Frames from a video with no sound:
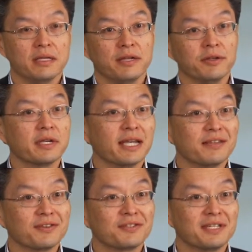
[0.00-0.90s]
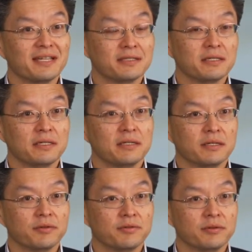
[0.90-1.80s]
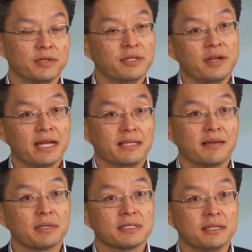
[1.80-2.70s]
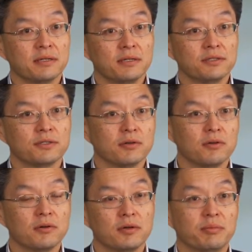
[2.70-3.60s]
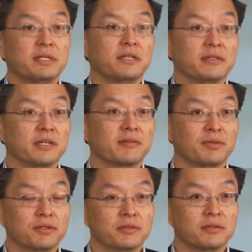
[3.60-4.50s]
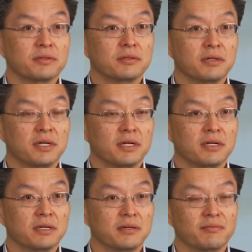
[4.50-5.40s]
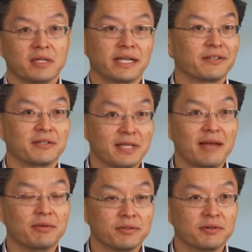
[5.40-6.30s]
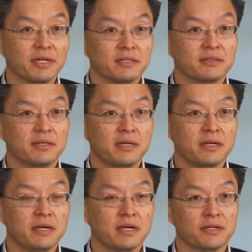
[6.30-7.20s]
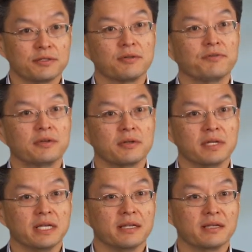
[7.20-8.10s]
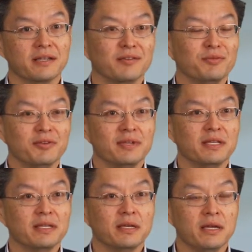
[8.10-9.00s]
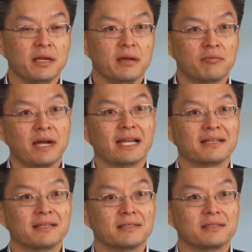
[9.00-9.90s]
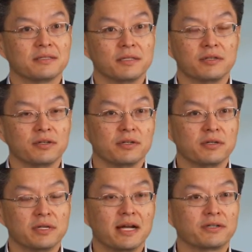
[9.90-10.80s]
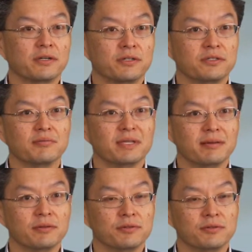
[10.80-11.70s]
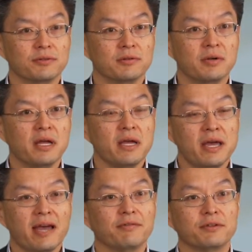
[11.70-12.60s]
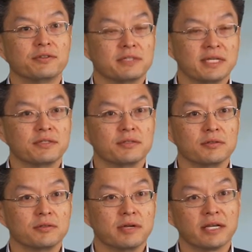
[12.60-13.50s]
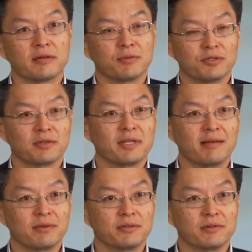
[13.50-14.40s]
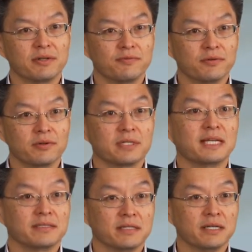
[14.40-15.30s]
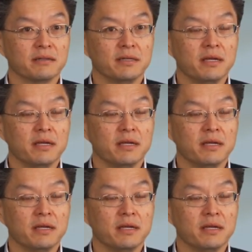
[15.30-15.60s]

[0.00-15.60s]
Now you can get those tested through either academic centers or potentially commercial uh, molecular laboratories. Uh, so if you're in a community practice, you know, your doctor should be able to have you sent to a commercial laboratory for testing.